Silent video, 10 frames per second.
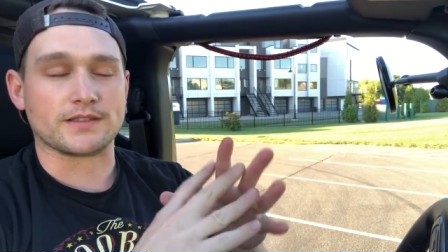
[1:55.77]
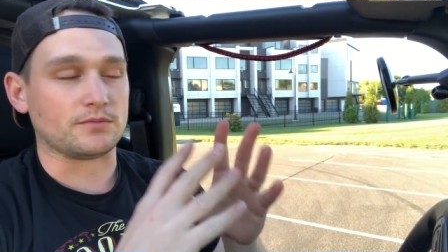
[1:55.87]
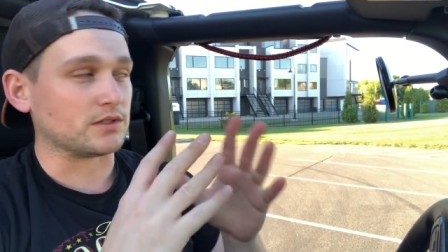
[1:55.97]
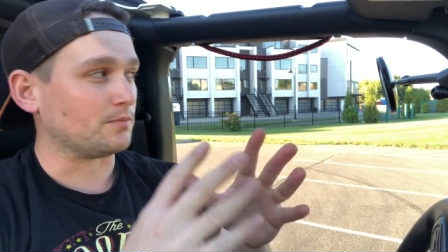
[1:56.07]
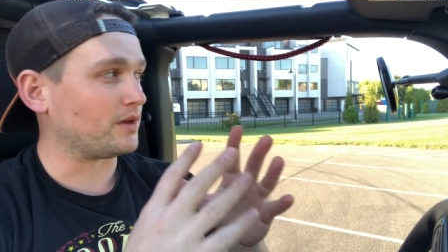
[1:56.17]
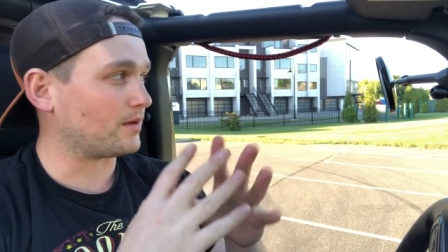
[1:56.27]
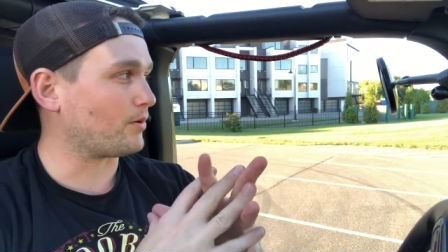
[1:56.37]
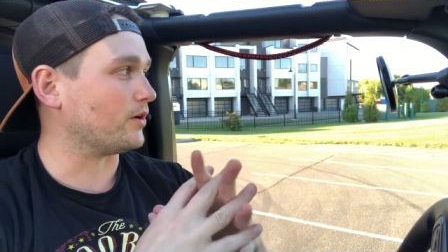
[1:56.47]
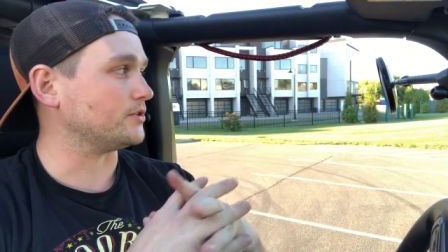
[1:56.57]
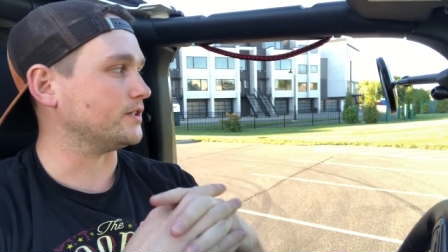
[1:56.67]
It was a big
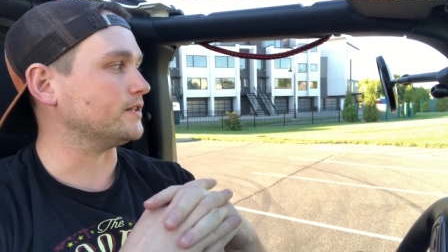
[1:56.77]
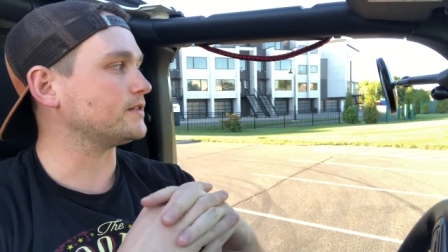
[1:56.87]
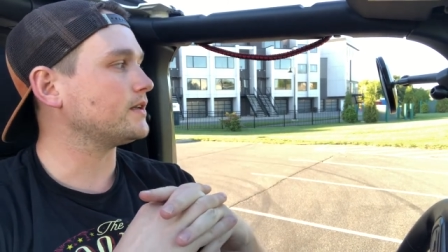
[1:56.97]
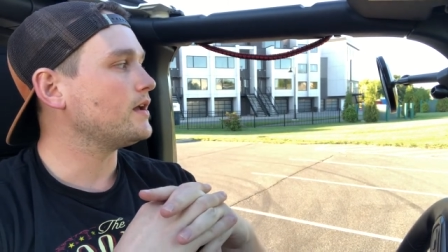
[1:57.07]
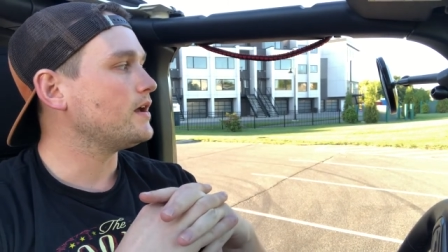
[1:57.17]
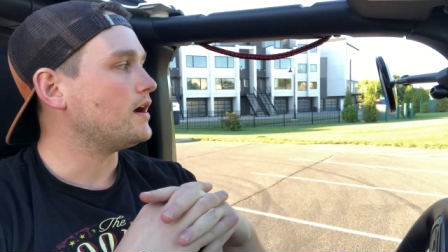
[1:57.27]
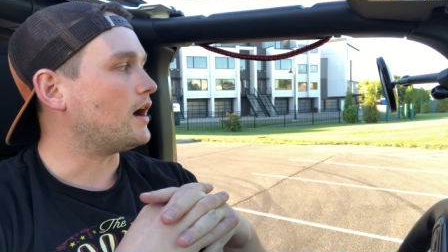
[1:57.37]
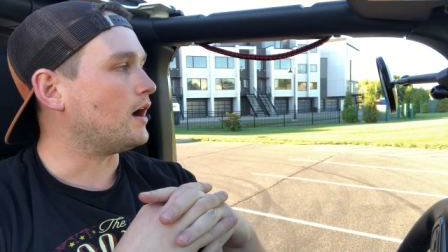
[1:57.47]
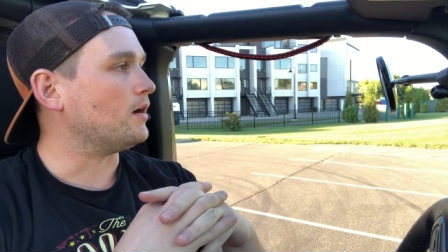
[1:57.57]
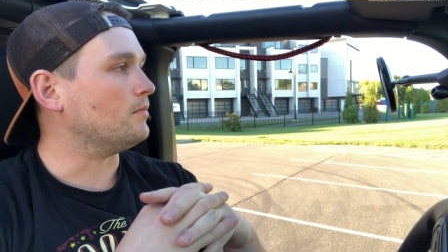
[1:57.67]
purchase
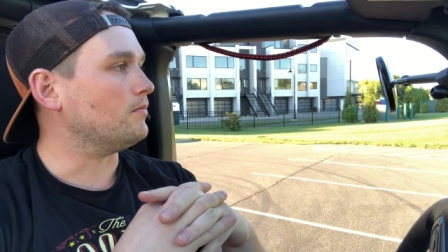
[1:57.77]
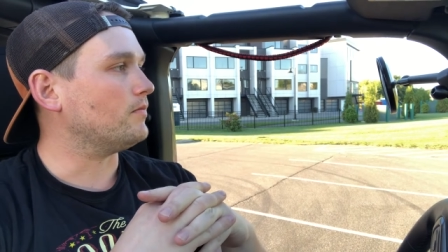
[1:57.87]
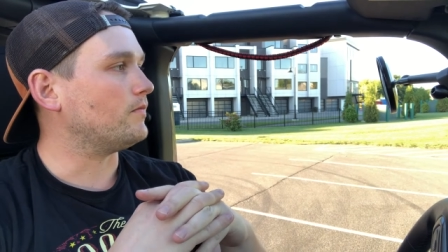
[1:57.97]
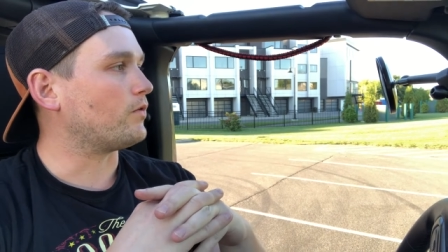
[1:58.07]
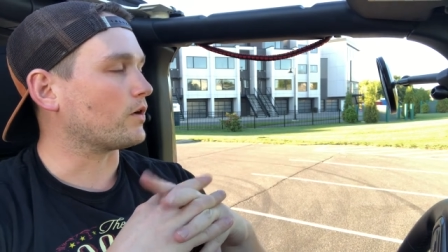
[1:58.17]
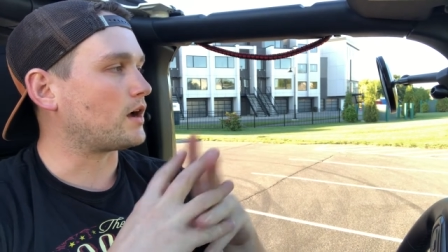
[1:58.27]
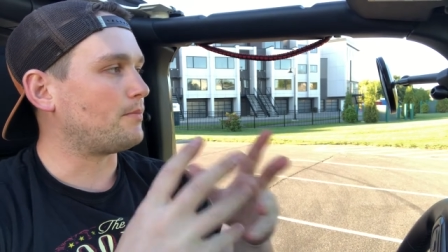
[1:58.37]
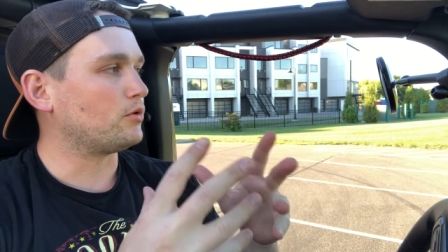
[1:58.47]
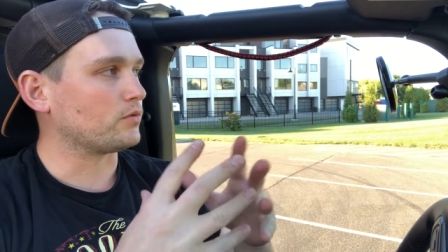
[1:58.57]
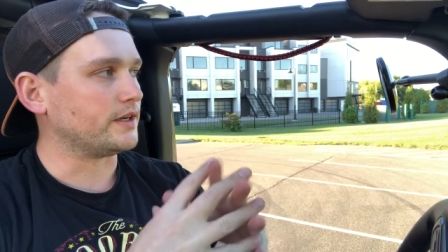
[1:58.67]
um, for a
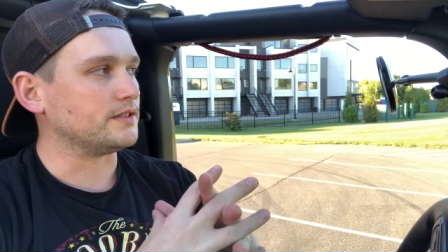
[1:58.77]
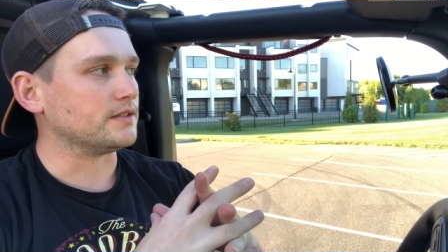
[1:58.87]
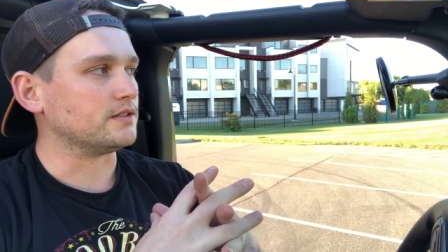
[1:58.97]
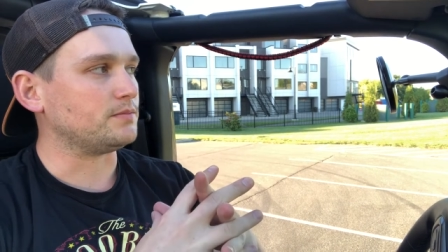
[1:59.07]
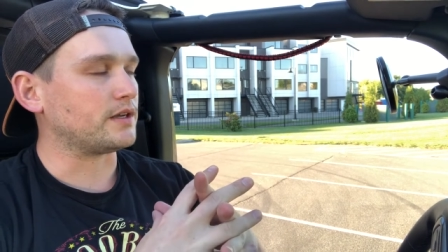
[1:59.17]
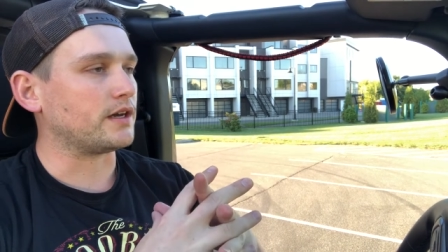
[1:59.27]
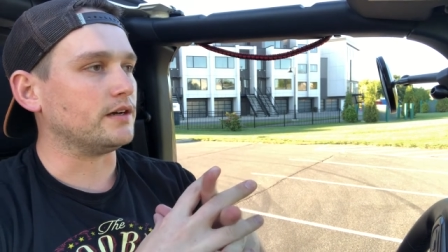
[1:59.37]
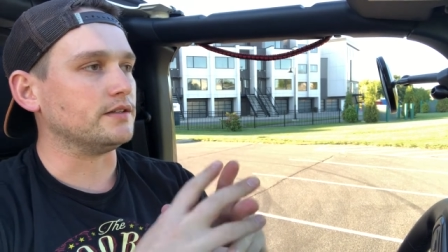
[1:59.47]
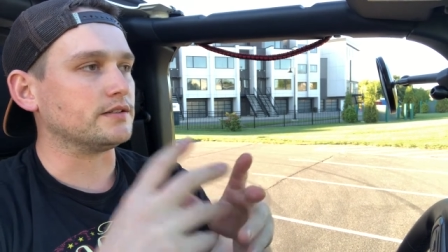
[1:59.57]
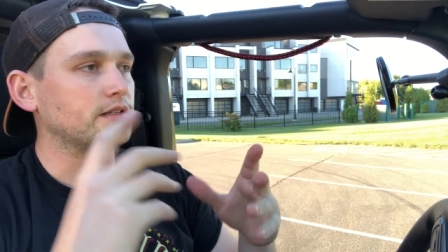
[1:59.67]
couple reasons
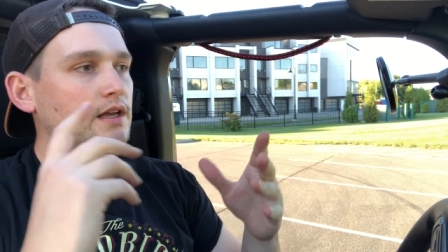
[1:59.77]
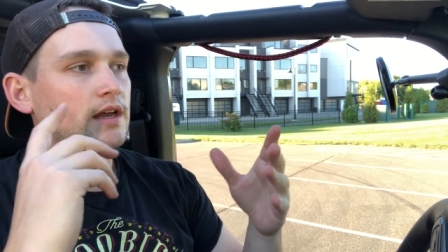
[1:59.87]
because